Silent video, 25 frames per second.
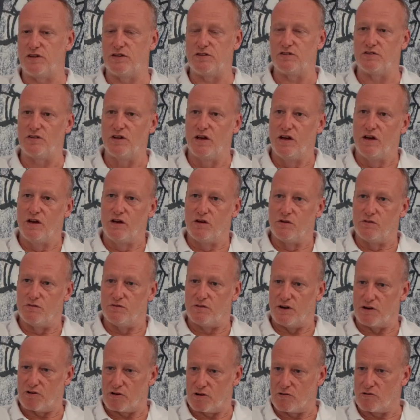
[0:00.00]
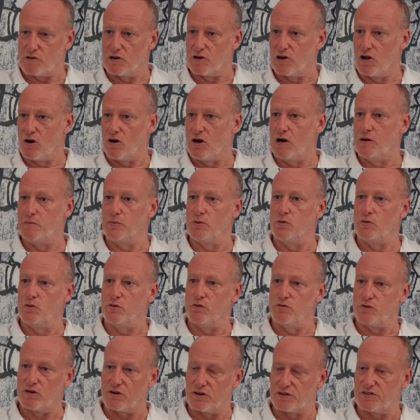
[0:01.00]
this very
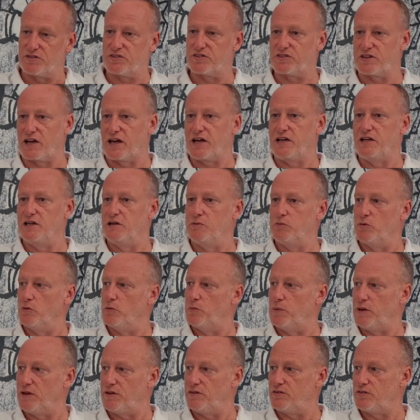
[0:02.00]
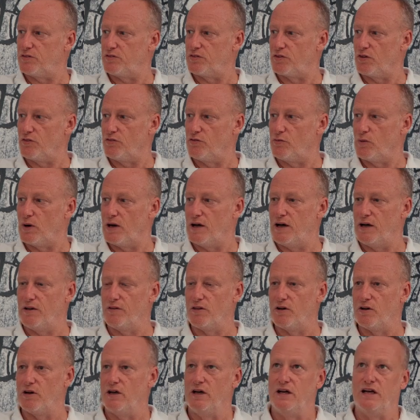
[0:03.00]
reliable, very scalable piece of software
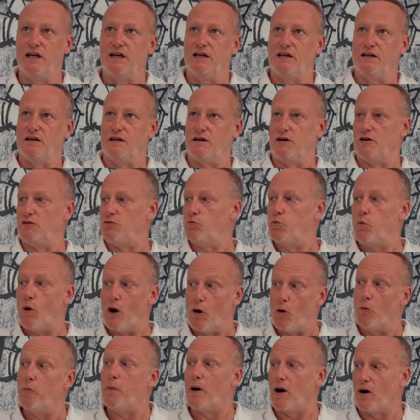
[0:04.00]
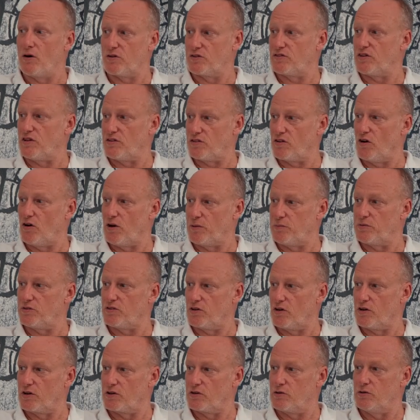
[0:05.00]
that is well past its hype
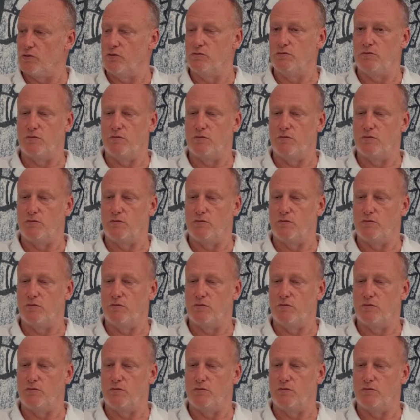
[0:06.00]
cycle,